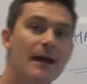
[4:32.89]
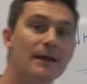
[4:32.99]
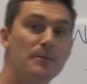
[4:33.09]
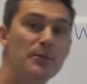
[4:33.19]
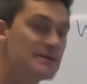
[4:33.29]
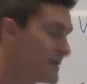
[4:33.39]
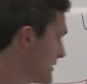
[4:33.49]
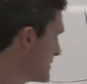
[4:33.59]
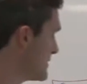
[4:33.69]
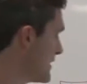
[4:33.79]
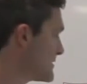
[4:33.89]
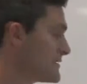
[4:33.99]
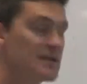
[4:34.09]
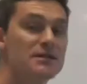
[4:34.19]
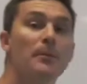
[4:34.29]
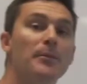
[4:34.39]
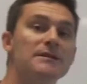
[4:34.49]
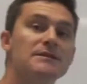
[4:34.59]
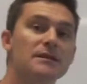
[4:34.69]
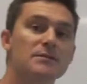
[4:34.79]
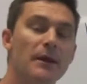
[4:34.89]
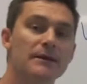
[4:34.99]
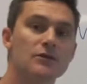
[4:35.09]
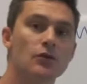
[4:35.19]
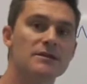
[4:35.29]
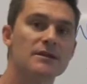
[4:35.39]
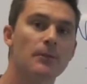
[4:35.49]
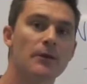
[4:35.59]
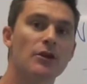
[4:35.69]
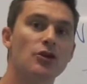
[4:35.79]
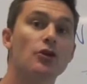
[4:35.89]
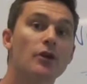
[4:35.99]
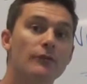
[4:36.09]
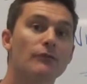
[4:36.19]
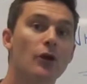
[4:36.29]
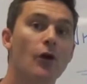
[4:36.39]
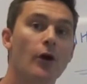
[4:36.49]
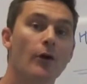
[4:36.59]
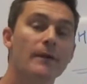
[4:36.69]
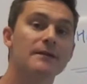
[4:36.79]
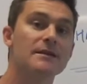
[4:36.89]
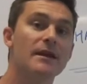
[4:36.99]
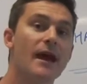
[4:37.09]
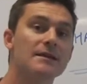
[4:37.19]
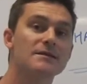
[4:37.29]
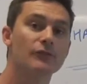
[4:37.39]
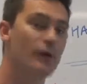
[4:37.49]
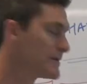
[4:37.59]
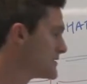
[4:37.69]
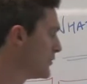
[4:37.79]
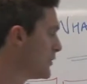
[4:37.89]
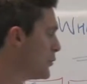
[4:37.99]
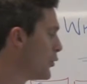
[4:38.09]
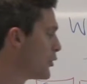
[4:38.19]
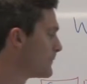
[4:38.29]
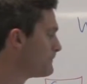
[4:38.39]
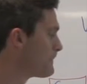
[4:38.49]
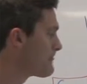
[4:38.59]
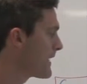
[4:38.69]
And in business, that's a business mentor, someone that you can rely on that has the runs on the board.